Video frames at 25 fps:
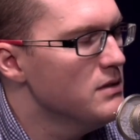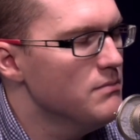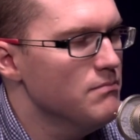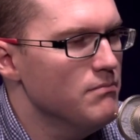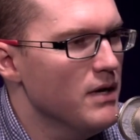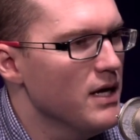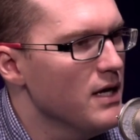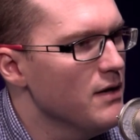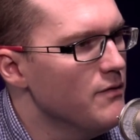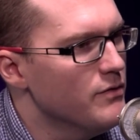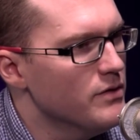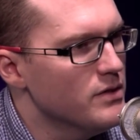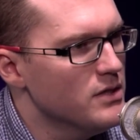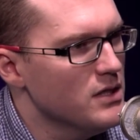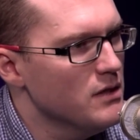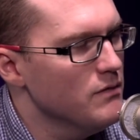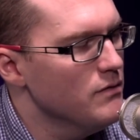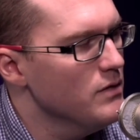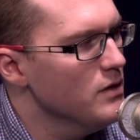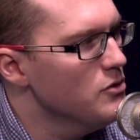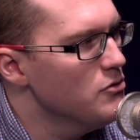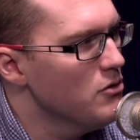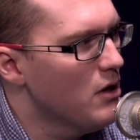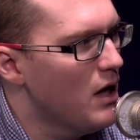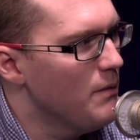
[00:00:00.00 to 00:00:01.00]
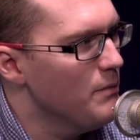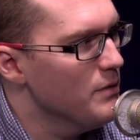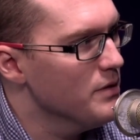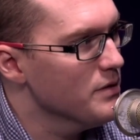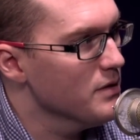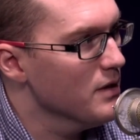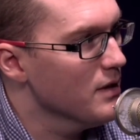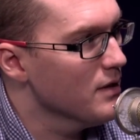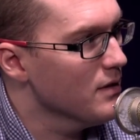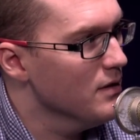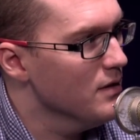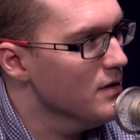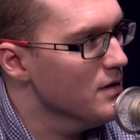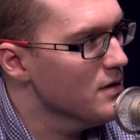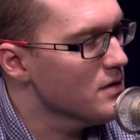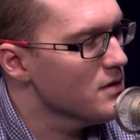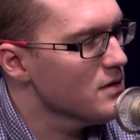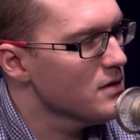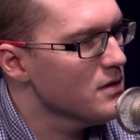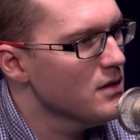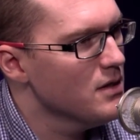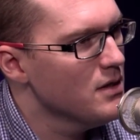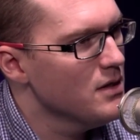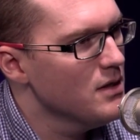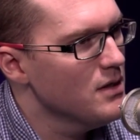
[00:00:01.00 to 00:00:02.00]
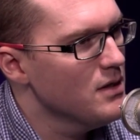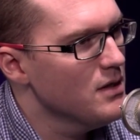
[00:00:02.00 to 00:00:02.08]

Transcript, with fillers: made for TV dramas like this,